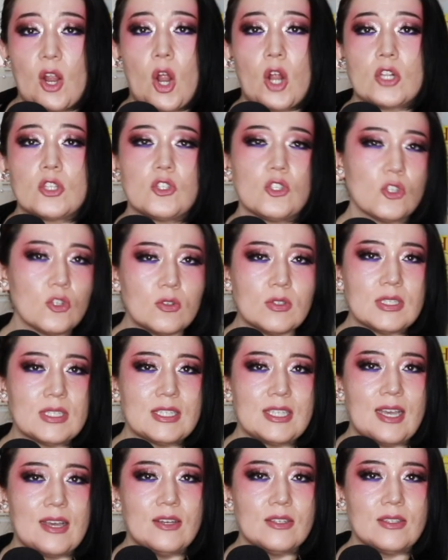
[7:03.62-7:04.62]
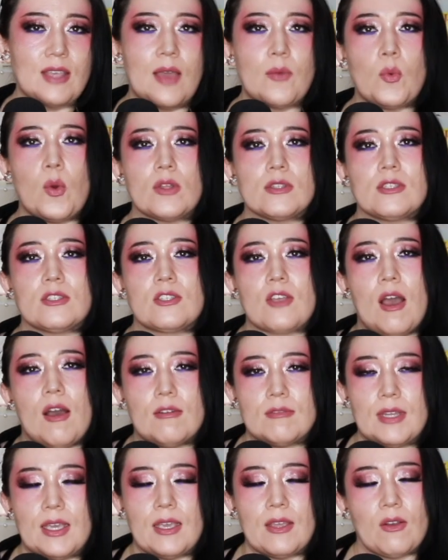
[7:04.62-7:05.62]
are two details I wanted to
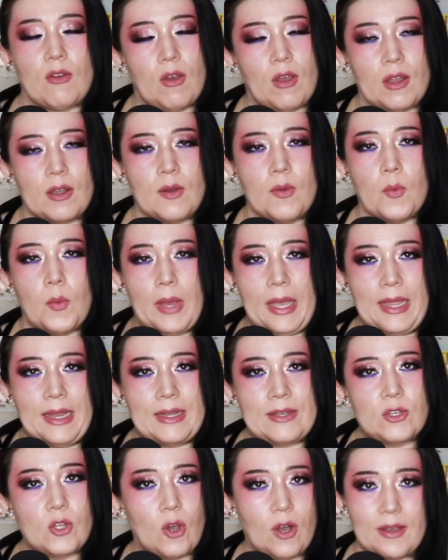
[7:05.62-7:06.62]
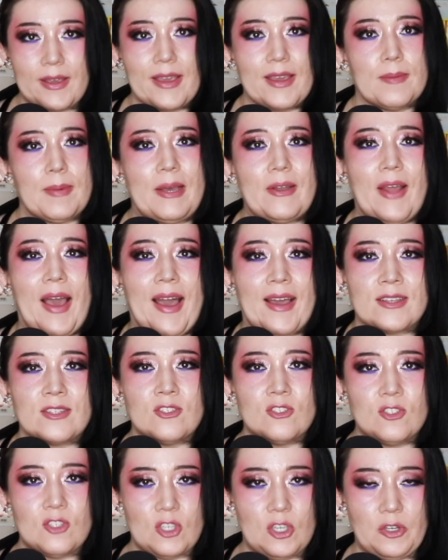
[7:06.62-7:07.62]
hone in on when talking about
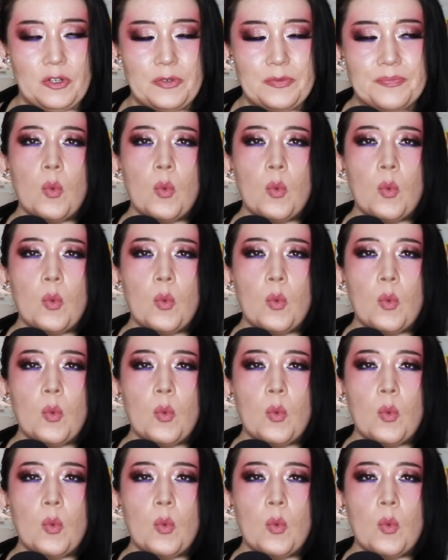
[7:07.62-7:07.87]
Act 2.